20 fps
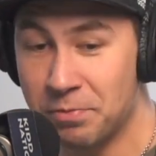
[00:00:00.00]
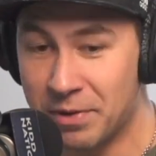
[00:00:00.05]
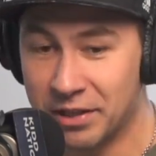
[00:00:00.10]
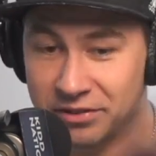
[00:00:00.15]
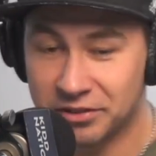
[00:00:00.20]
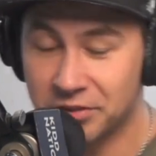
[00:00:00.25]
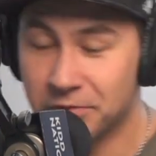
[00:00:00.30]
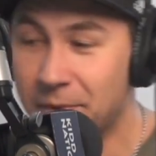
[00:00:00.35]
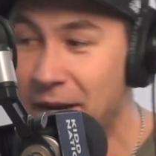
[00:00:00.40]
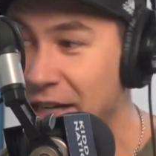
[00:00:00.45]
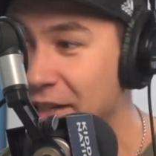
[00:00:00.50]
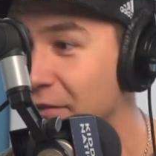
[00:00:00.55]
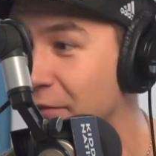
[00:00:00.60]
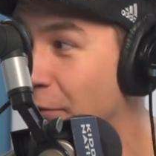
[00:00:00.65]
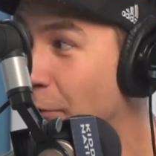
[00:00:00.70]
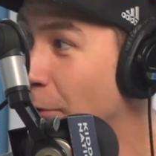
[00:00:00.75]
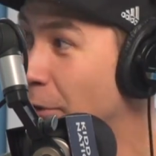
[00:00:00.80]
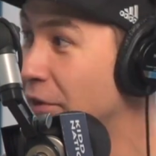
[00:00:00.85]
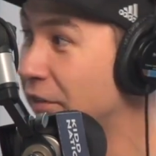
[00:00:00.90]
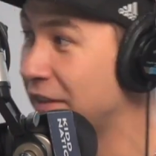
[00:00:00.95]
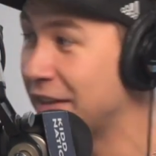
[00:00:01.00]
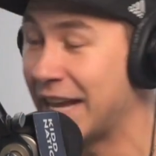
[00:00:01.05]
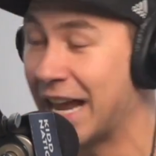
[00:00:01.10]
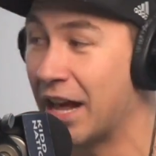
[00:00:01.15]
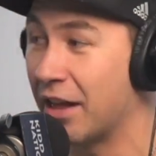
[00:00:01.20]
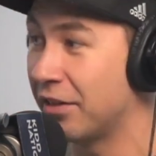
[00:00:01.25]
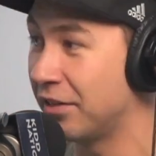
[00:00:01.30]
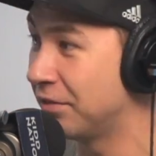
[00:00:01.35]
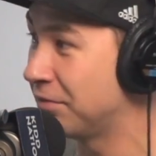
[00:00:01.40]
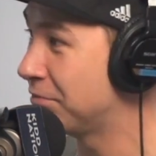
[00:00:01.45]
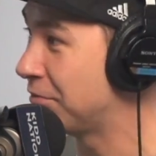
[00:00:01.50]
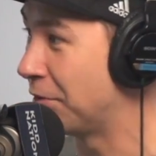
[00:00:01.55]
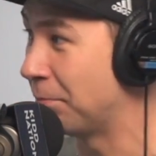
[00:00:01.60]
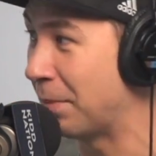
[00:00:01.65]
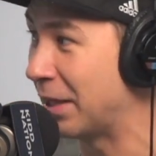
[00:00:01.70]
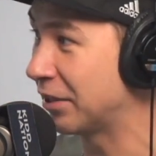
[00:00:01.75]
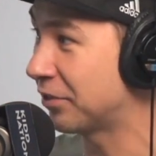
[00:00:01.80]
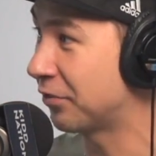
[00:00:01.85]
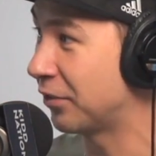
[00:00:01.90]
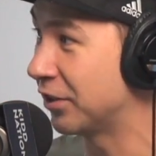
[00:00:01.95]
messaged back and forth, and now they're
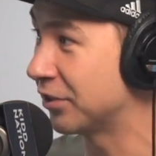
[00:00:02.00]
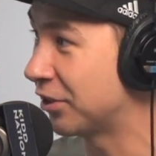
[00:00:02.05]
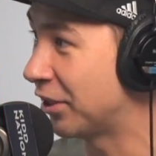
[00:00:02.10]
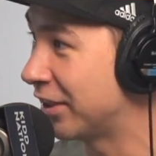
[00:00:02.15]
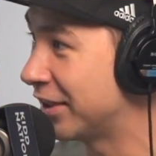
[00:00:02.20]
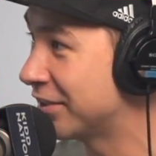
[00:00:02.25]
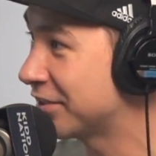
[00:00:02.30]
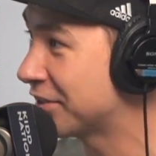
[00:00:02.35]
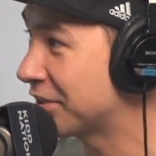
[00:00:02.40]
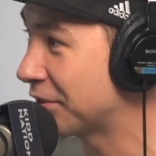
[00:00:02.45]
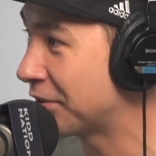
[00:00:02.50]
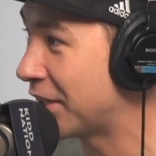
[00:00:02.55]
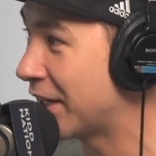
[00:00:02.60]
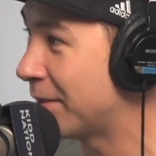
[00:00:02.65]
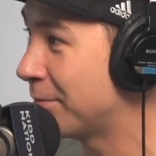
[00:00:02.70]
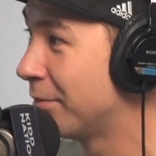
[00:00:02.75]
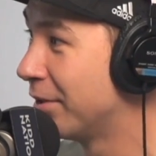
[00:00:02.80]
best friends on Instagram.